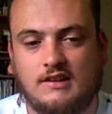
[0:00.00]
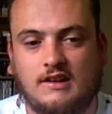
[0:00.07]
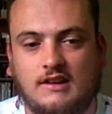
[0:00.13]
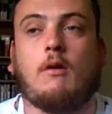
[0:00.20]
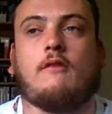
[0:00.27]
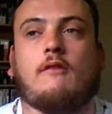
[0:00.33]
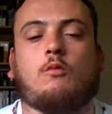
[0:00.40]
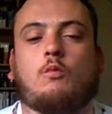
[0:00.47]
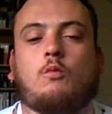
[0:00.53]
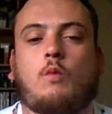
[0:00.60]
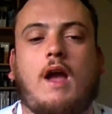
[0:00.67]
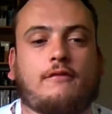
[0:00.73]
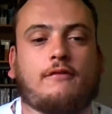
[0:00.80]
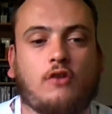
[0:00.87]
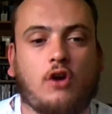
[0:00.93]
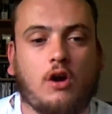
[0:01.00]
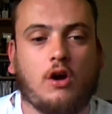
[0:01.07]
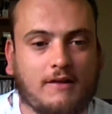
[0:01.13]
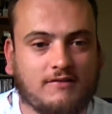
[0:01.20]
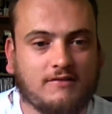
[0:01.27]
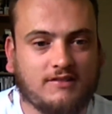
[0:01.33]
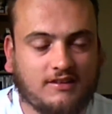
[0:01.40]
whatever form
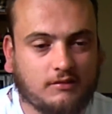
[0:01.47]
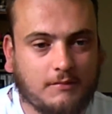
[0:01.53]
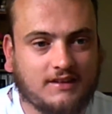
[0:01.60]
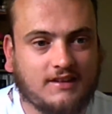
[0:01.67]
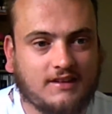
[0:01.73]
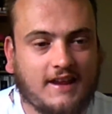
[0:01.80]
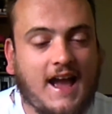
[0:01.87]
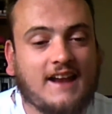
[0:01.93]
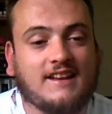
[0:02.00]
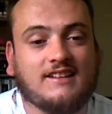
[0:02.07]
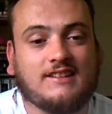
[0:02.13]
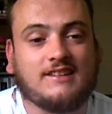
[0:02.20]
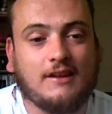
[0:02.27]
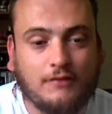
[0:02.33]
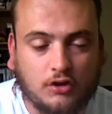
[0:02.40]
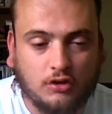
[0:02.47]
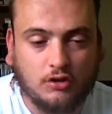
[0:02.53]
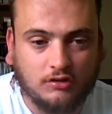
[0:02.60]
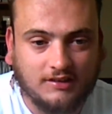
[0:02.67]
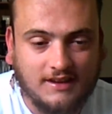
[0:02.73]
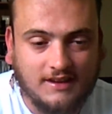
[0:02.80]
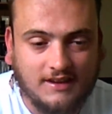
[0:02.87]
that resistance may take, adding
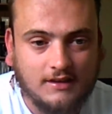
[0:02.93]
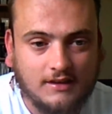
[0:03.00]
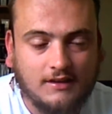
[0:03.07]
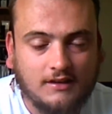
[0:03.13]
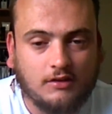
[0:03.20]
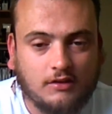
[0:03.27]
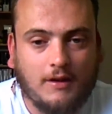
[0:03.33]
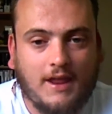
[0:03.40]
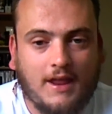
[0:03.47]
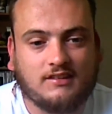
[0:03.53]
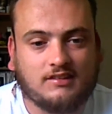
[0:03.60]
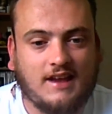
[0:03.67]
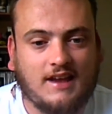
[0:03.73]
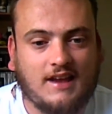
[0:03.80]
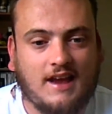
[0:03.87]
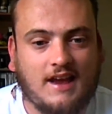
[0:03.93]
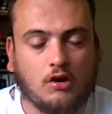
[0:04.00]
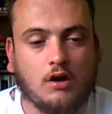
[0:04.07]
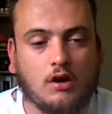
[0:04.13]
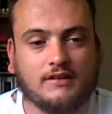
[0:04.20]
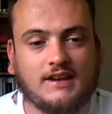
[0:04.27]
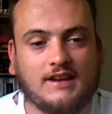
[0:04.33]
difficulty to an exercise
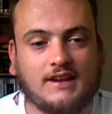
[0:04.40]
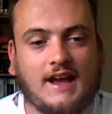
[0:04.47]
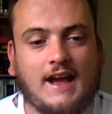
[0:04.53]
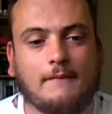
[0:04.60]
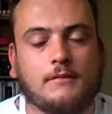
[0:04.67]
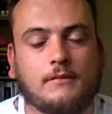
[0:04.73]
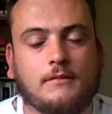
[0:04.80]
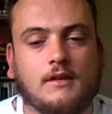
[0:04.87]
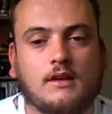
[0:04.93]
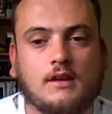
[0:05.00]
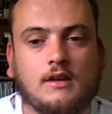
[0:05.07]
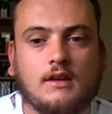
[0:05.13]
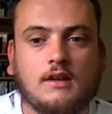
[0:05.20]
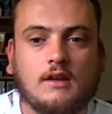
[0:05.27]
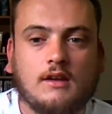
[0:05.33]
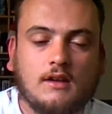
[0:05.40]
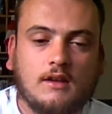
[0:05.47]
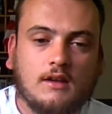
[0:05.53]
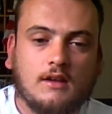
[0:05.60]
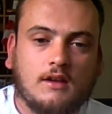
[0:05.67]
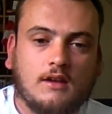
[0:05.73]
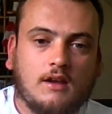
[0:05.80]
over time.
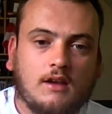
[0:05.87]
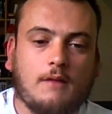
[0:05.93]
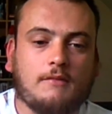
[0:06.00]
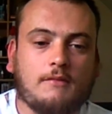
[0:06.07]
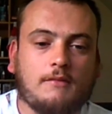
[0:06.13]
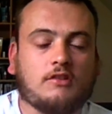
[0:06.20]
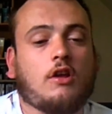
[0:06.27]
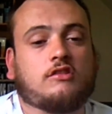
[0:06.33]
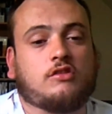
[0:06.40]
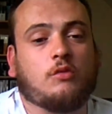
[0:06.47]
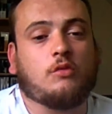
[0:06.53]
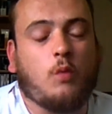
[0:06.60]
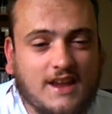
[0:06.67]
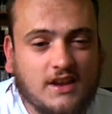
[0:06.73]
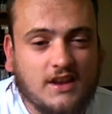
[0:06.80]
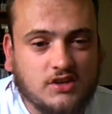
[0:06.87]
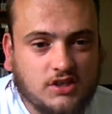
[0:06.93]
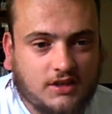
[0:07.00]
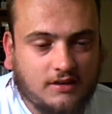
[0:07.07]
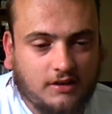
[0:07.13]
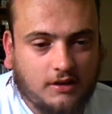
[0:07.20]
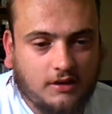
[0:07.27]
And there's lots of ways you
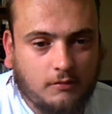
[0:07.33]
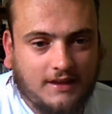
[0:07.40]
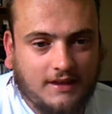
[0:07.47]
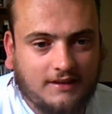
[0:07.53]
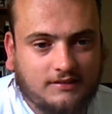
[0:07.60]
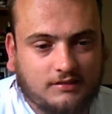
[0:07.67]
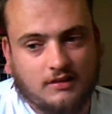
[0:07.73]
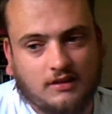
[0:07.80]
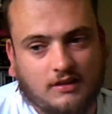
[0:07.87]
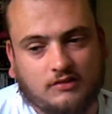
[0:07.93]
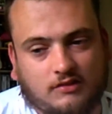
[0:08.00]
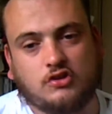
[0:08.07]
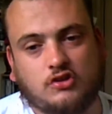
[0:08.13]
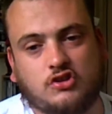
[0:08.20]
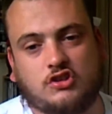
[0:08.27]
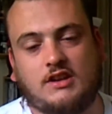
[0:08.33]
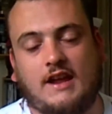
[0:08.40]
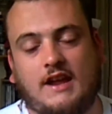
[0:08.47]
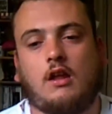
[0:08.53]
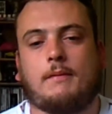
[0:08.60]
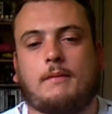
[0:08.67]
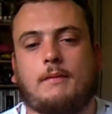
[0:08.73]
can do this. It's not just like, a
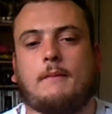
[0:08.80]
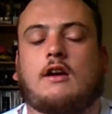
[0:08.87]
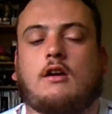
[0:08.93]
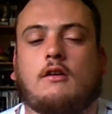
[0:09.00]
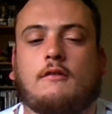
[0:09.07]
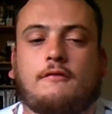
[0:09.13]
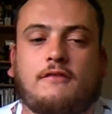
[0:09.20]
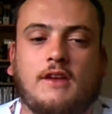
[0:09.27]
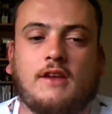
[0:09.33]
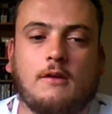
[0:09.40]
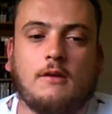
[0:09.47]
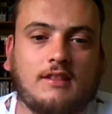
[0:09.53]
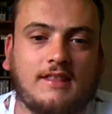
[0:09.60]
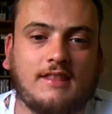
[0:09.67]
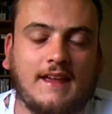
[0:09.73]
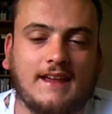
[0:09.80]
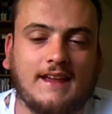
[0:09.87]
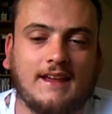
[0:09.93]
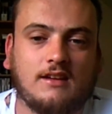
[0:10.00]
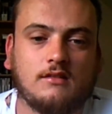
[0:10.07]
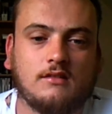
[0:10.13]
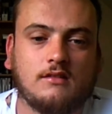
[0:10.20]
lot of people get confused and think
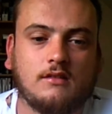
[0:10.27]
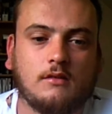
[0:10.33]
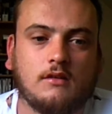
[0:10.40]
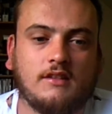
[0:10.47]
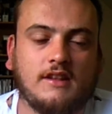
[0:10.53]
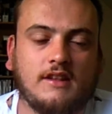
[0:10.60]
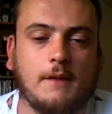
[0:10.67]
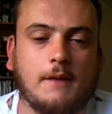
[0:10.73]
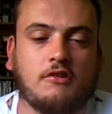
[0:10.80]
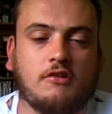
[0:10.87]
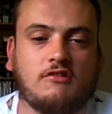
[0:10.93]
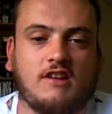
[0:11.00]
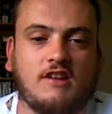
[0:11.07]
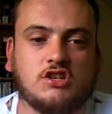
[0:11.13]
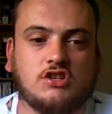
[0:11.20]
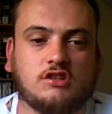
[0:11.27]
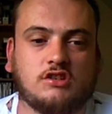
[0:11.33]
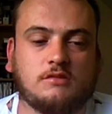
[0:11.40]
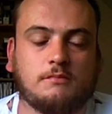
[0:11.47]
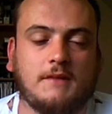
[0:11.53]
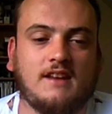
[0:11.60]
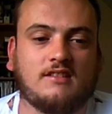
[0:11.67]
linear progression just
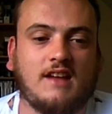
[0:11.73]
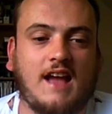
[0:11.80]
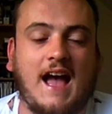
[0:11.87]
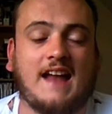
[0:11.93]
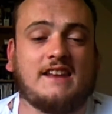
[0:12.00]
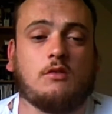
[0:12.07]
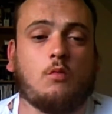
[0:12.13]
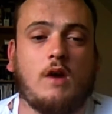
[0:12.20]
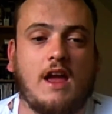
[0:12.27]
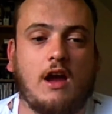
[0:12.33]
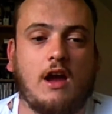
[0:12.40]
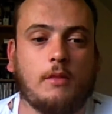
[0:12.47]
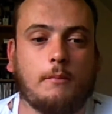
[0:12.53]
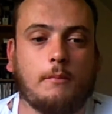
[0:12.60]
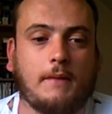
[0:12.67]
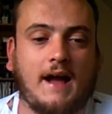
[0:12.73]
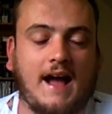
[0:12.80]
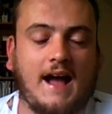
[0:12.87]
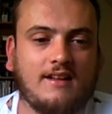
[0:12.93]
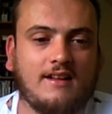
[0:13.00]
means adding weight on the bar.